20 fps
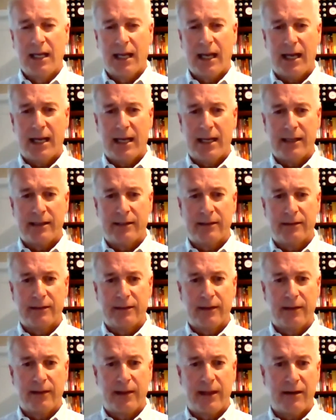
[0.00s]

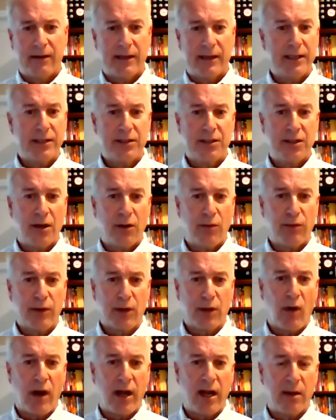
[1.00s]
There is no
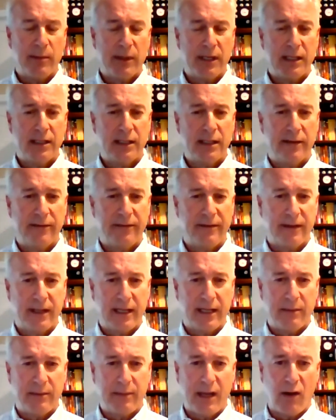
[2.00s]
requirement, if
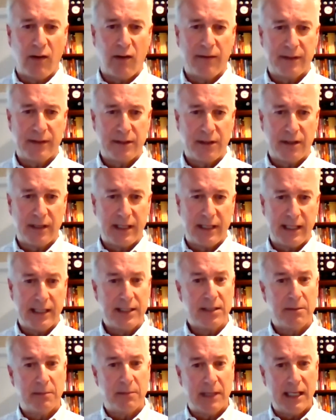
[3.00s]
a power of attorney
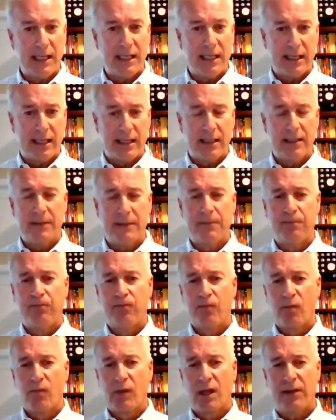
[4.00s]
is immediate,
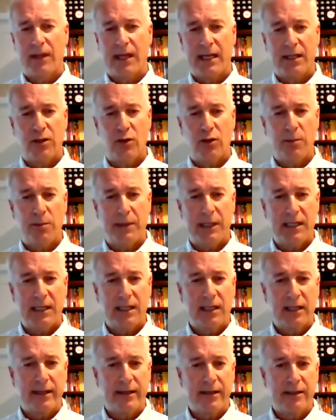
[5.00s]
that you be
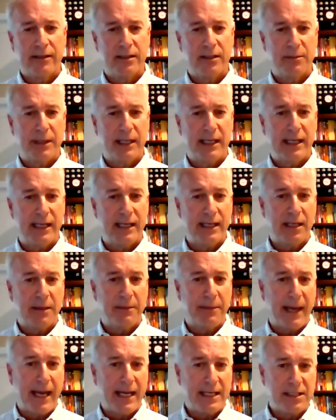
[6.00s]
declared to be
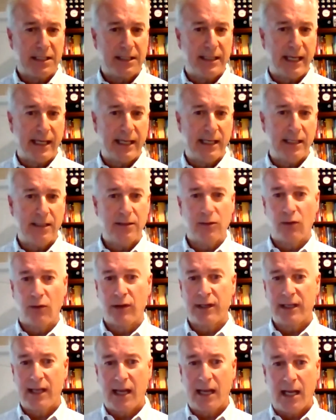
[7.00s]
incapacitated or
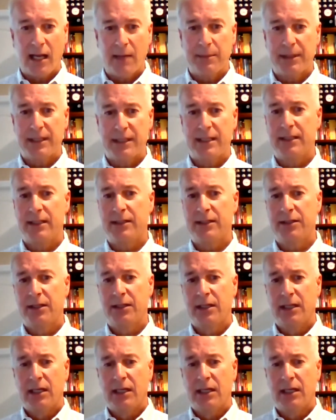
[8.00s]
incompetent.